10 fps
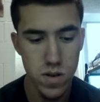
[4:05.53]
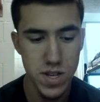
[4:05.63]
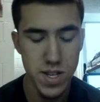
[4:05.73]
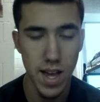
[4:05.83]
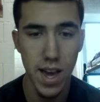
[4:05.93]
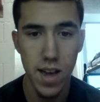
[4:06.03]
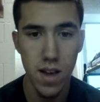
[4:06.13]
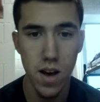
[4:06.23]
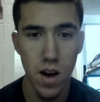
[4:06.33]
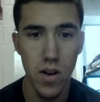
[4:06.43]
Stay
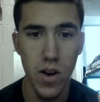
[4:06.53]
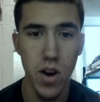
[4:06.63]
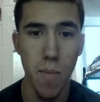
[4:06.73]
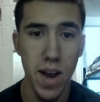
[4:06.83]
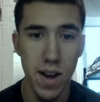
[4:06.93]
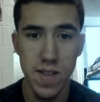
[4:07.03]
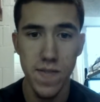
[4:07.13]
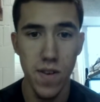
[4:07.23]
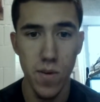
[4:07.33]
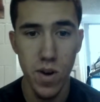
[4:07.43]
under your maintenance
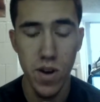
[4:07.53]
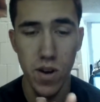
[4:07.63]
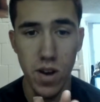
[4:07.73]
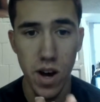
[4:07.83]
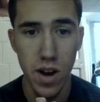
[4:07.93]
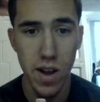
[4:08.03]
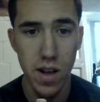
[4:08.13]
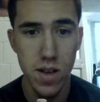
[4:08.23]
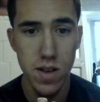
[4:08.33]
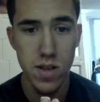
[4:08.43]
for when you're cutting.
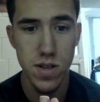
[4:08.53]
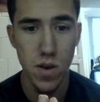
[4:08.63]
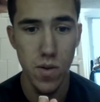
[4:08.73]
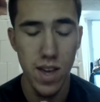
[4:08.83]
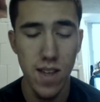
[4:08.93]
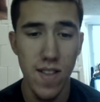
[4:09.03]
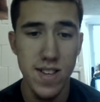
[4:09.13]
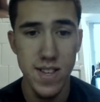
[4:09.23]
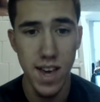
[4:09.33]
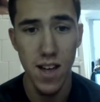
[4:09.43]
So eat
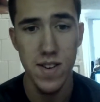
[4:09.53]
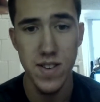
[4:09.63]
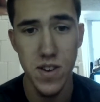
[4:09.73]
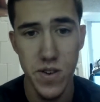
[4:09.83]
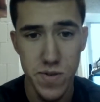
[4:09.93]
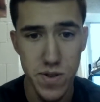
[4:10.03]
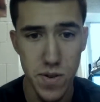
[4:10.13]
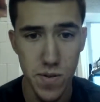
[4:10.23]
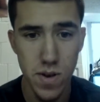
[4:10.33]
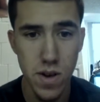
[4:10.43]
less calories than you're used
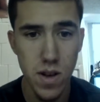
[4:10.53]
to.